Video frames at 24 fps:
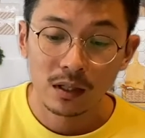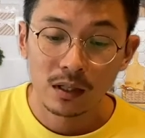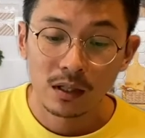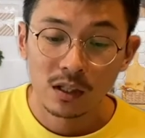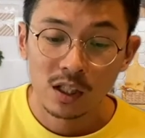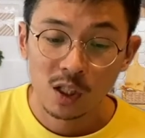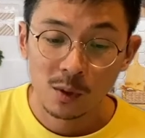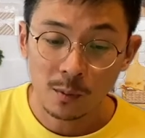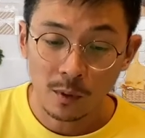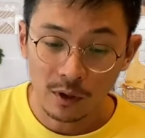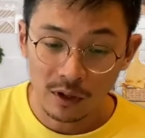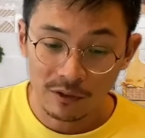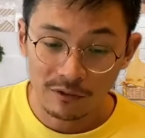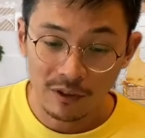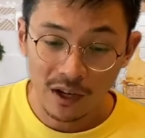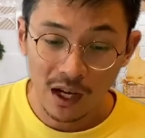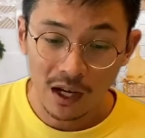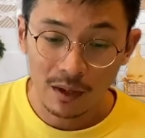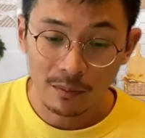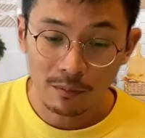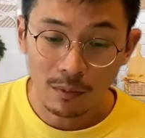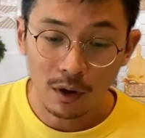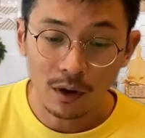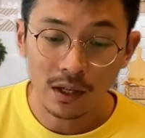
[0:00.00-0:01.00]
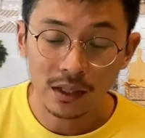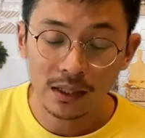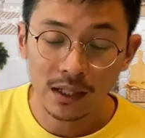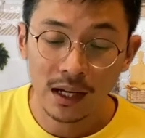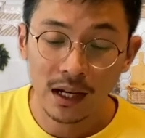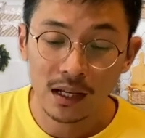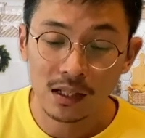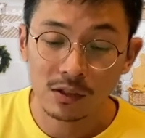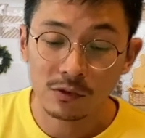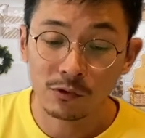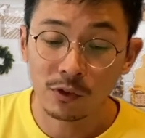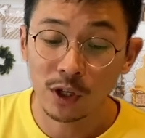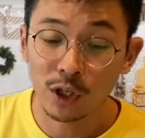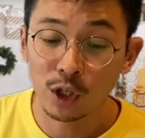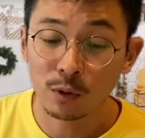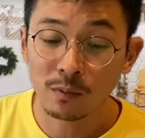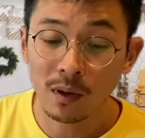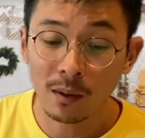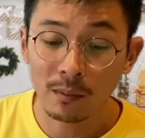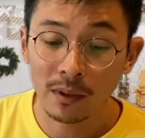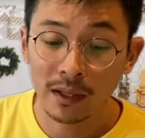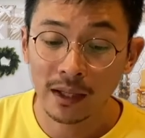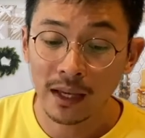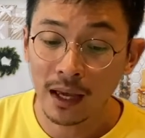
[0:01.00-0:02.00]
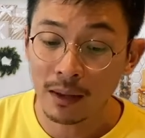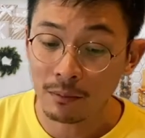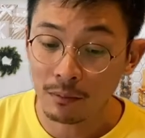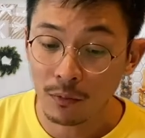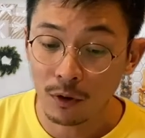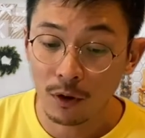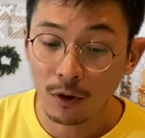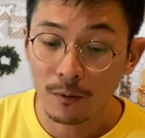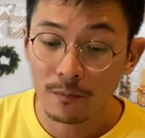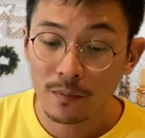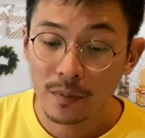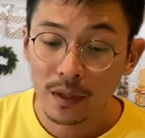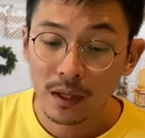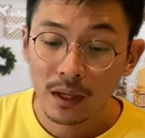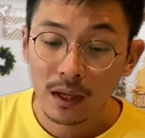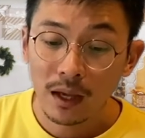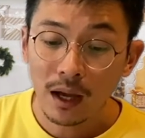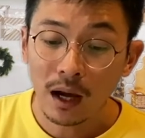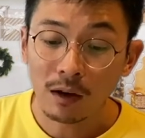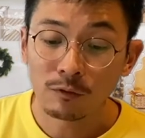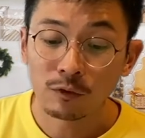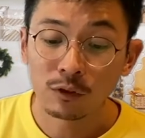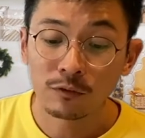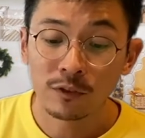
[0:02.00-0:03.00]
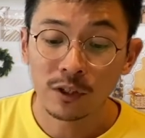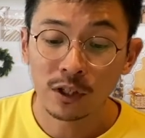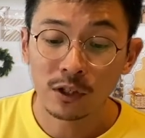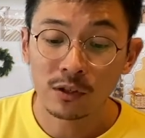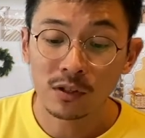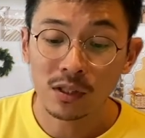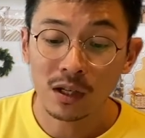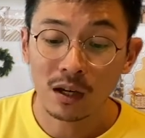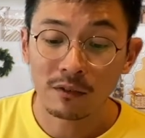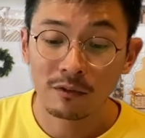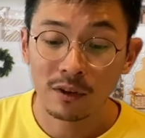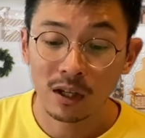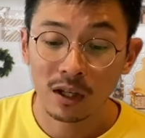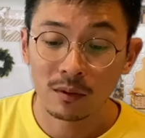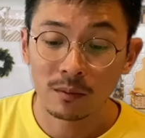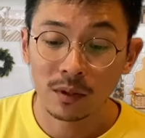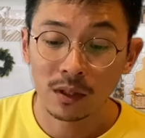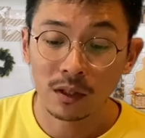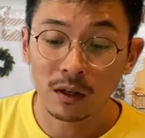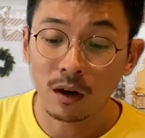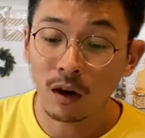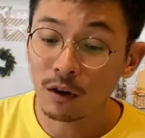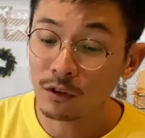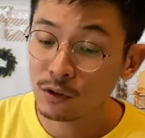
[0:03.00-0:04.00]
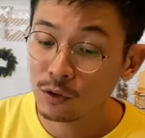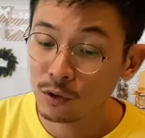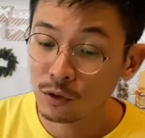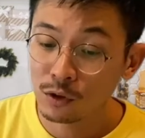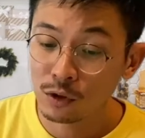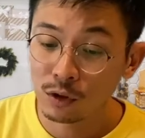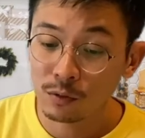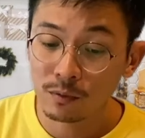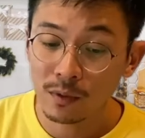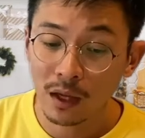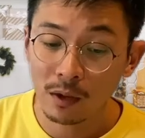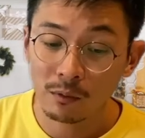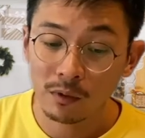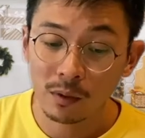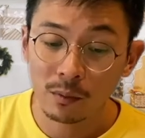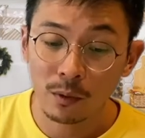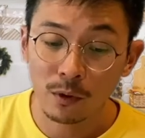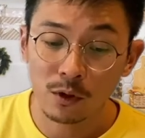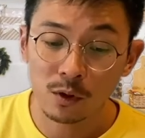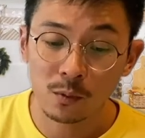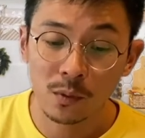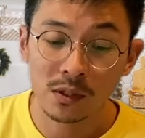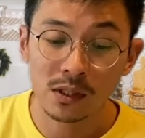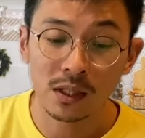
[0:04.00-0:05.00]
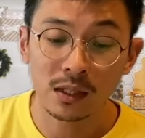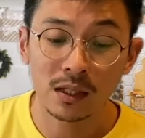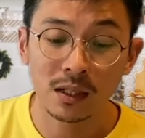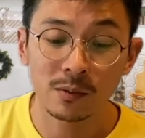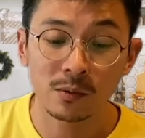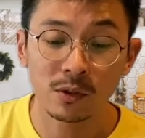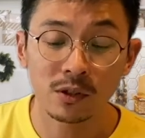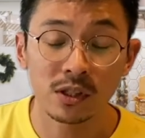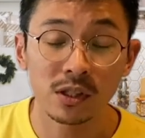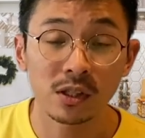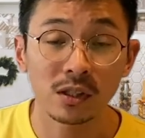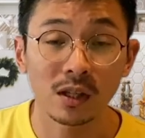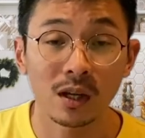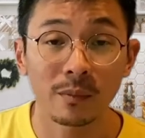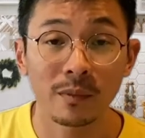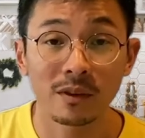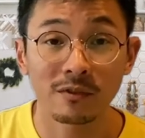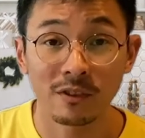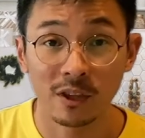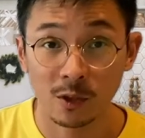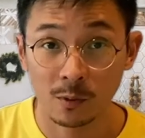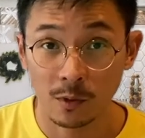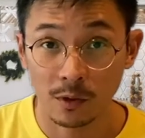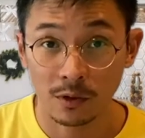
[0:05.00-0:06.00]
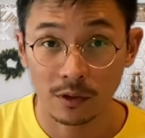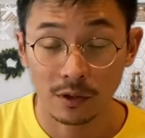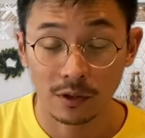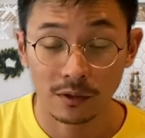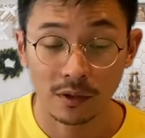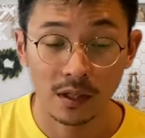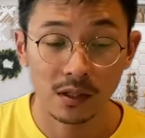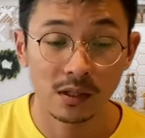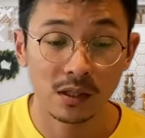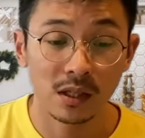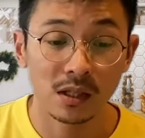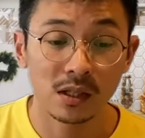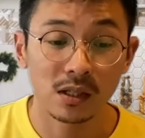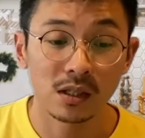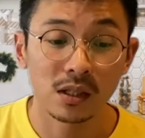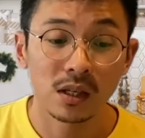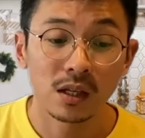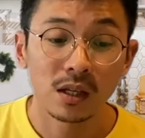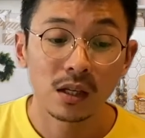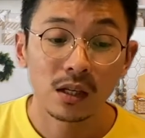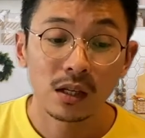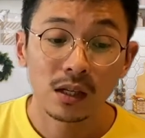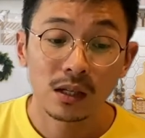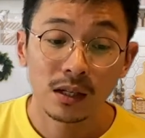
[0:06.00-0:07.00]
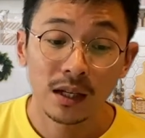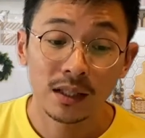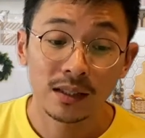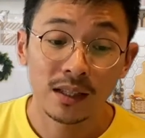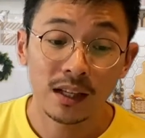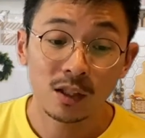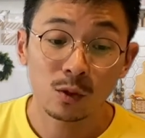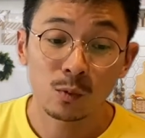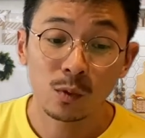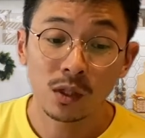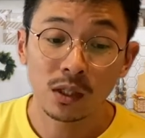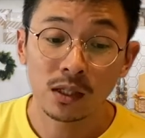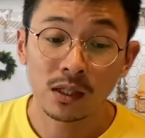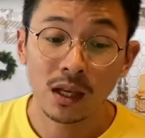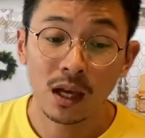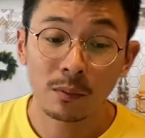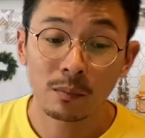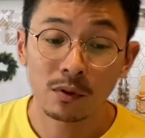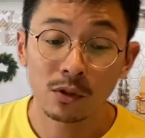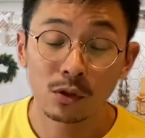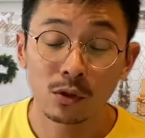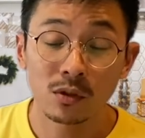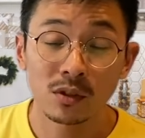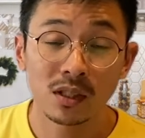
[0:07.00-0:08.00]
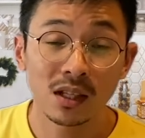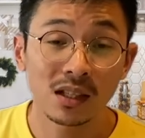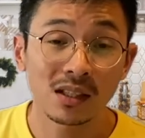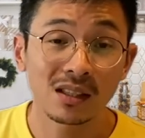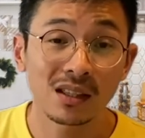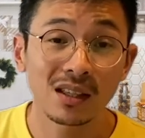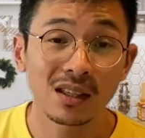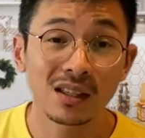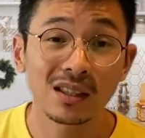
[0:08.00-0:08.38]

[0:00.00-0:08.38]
Spotify, Pocket Cast, Radio Public, and more. Our full videos are available on YouTube, and we post bits and clips on Instagram and Facebook. This is Laytechs Weekly, episode 16,